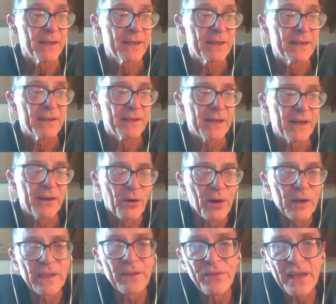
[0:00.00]

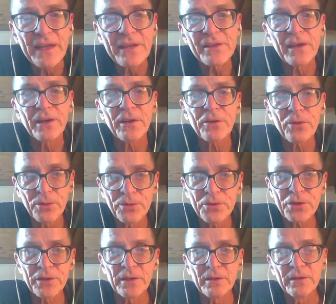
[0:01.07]
All of these are
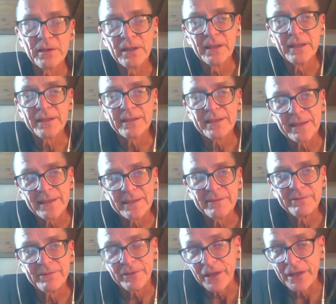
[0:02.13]
crucial.
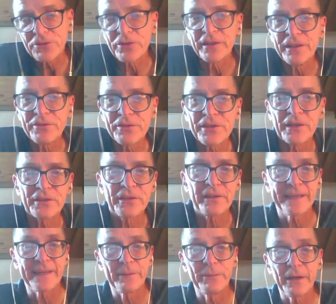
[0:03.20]
Eventually, you start
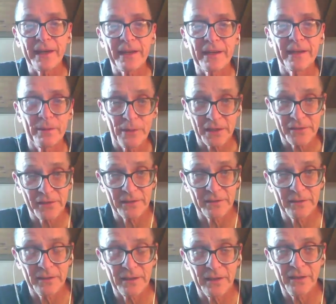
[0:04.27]
talking about economics
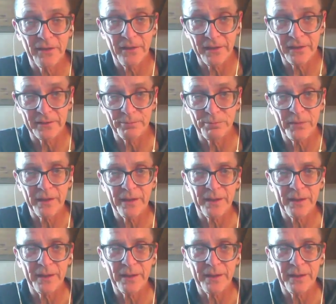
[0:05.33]
and the